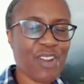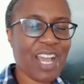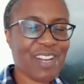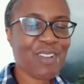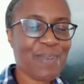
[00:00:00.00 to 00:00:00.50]

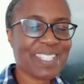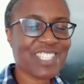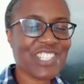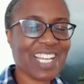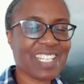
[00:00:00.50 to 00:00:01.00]
I know it's a
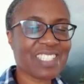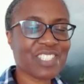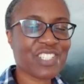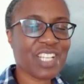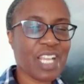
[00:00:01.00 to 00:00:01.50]

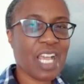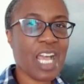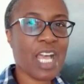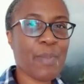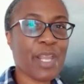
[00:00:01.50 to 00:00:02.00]
challenge,
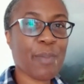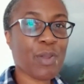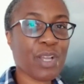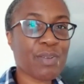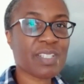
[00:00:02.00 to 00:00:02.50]
and I'm
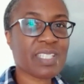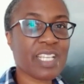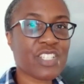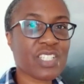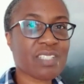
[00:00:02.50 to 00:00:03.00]
not going to say
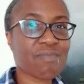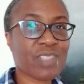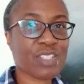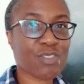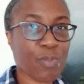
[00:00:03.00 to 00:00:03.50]
just
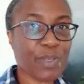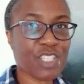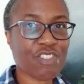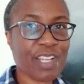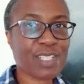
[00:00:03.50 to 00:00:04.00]
stop it
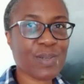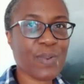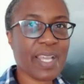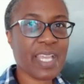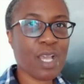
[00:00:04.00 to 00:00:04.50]
straight
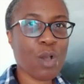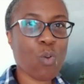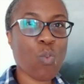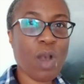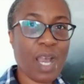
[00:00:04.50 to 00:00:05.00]
away.
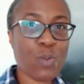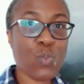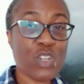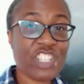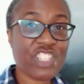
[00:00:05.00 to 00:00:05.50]
What I
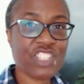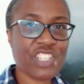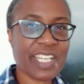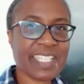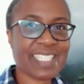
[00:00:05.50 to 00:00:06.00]
would
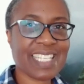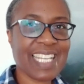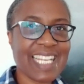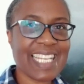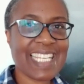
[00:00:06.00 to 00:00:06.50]
suggest
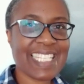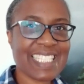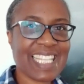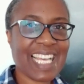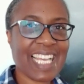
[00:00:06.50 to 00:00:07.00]
is
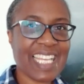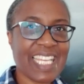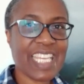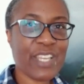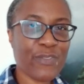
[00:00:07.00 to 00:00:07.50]
that
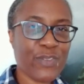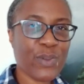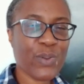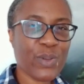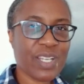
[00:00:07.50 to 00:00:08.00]
if
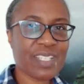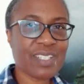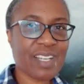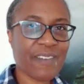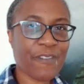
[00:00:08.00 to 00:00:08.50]
you
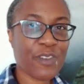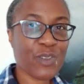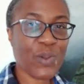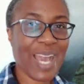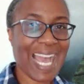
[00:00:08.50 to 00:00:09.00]
feel
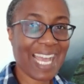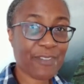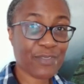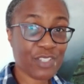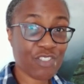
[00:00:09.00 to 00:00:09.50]
you
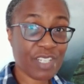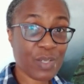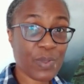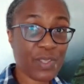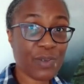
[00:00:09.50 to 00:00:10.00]
have to
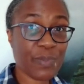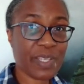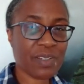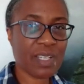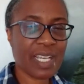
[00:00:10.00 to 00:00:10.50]
drink with your
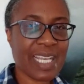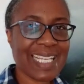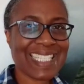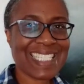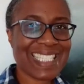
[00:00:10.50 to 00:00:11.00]
meal,
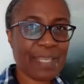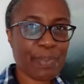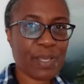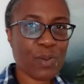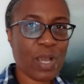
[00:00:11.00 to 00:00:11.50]
sip
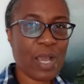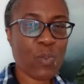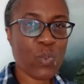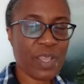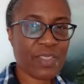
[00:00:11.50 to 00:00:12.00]
it
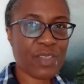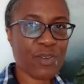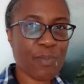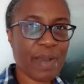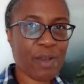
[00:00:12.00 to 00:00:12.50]
with
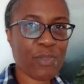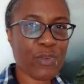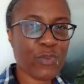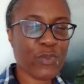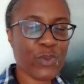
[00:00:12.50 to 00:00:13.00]
your mouth
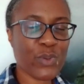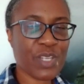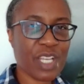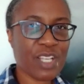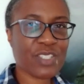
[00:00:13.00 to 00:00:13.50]
of food
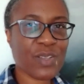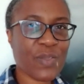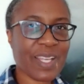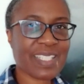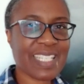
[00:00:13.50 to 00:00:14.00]
so
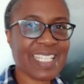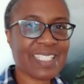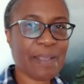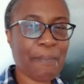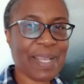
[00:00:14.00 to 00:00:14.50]
that
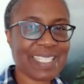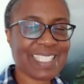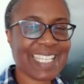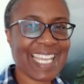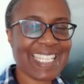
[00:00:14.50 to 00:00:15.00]
it's
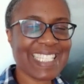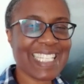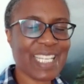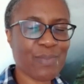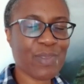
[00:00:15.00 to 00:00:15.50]
masticated
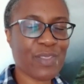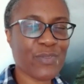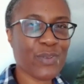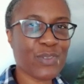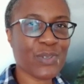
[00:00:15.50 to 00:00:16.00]
in with the
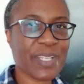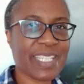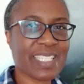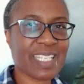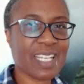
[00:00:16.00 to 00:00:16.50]
food you're
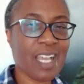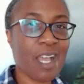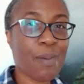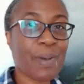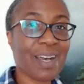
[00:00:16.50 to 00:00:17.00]
eating.
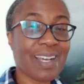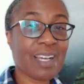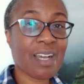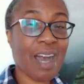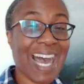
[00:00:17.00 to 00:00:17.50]
But
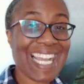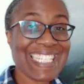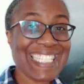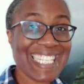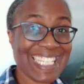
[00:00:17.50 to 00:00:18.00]

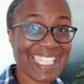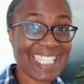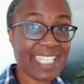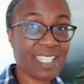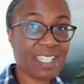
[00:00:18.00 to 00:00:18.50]

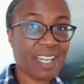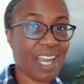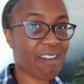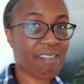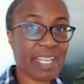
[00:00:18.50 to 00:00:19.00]
ideally,
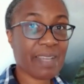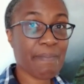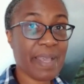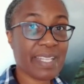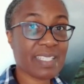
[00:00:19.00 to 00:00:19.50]
I
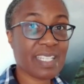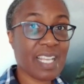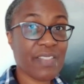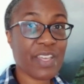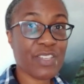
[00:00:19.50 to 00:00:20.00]
recommend
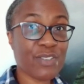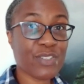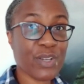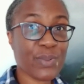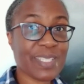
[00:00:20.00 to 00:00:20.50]
that you
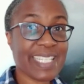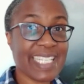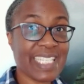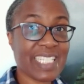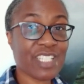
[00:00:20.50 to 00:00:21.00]
don't
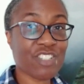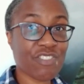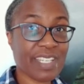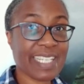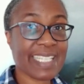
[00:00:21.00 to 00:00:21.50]
eat and
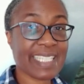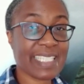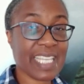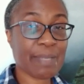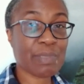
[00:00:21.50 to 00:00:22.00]
drink at the
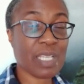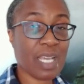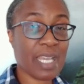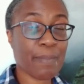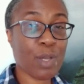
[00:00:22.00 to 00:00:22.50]
same
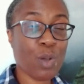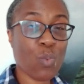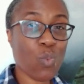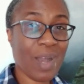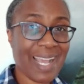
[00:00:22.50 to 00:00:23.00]
time.
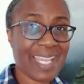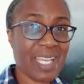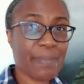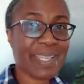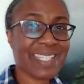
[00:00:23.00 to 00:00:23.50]
Why?
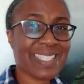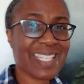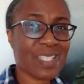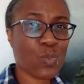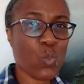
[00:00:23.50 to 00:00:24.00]
Because
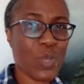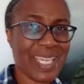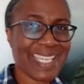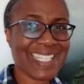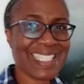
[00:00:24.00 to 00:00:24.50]
this
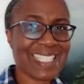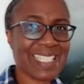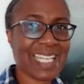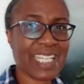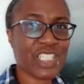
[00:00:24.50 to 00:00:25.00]
weakens the
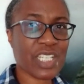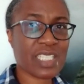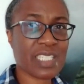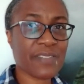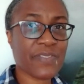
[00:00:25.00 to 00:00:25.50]

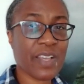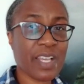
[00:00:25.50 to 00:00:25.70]
digestive